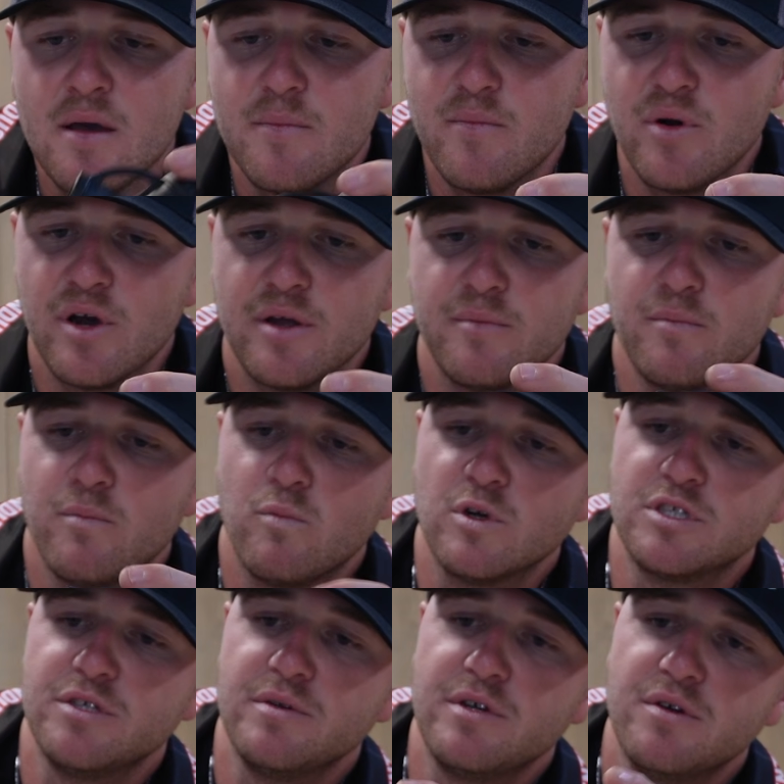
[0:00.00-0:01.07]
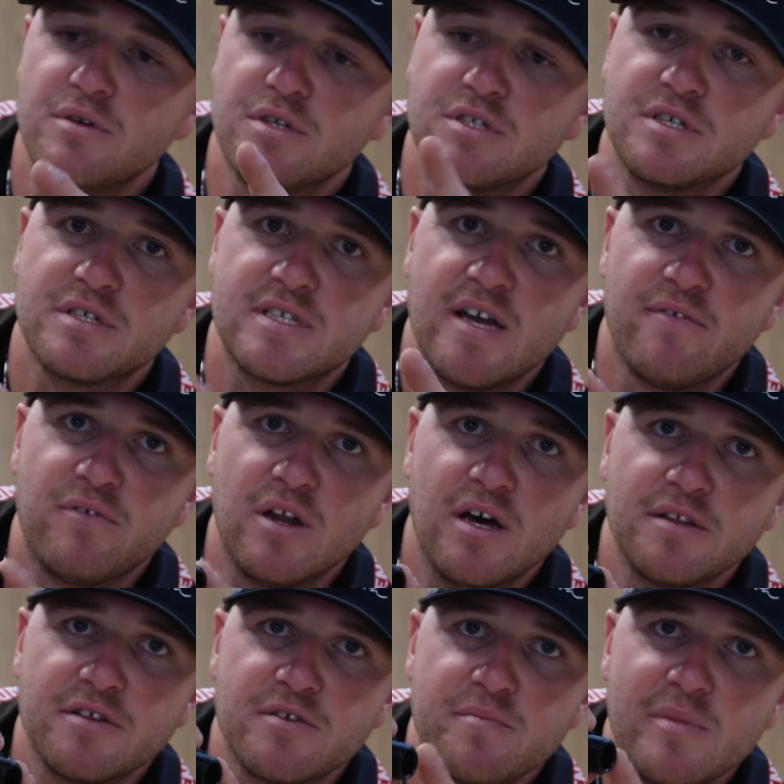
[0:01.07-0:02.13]
But what you would do is just
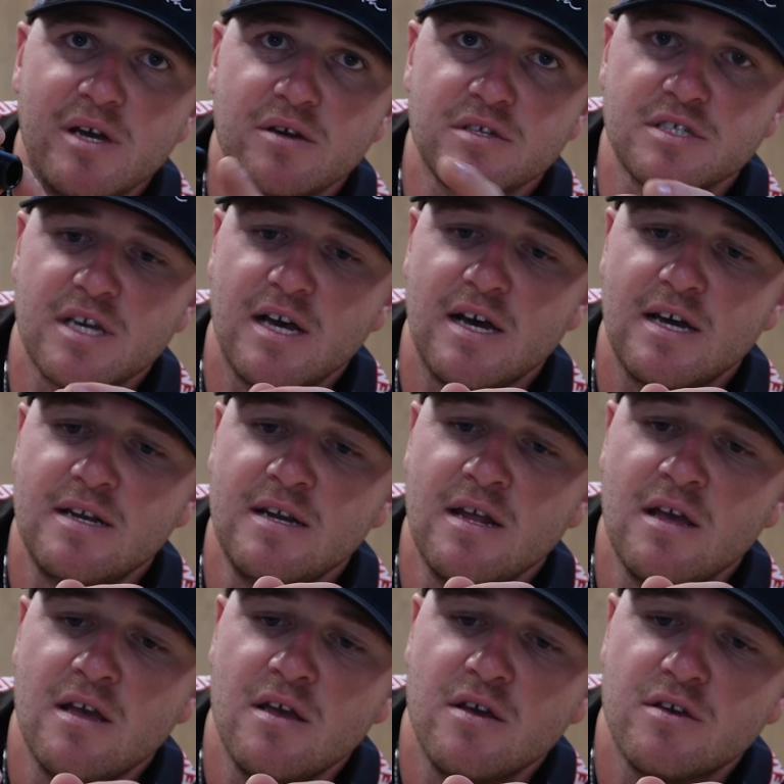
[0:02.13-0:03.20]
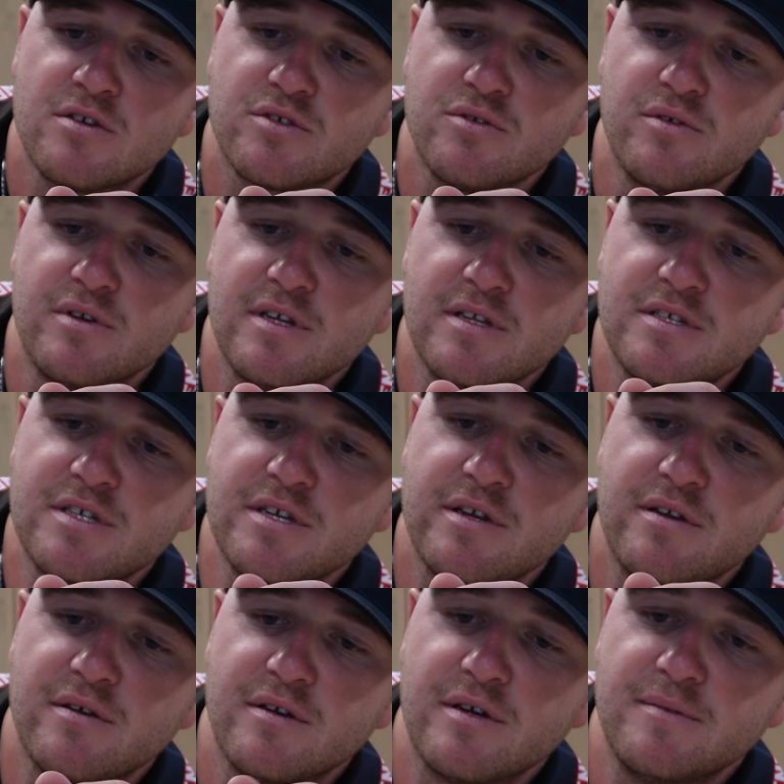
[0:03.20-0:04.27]
Teflon this male side, screw it into your
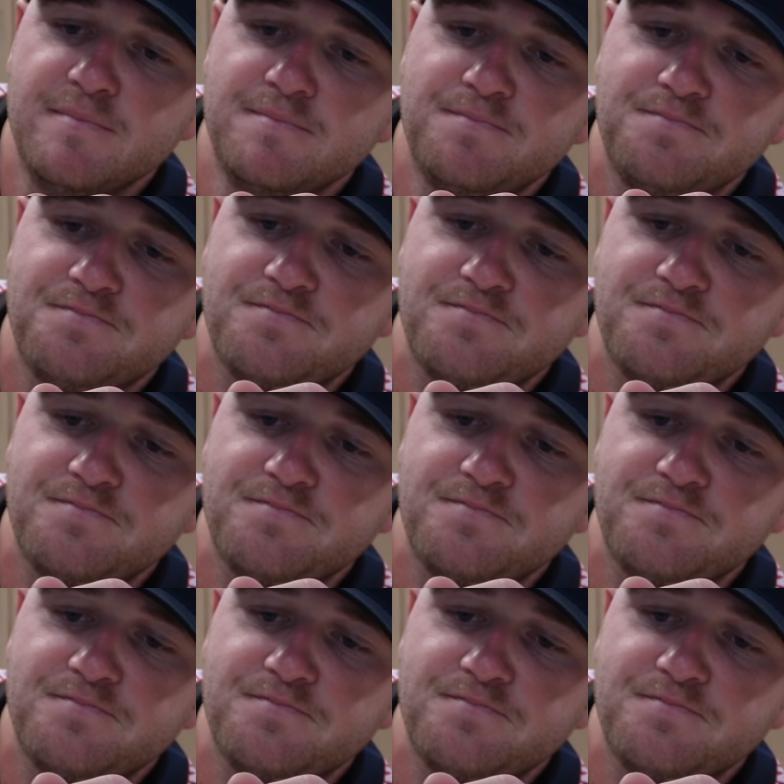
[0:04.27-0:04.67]
gun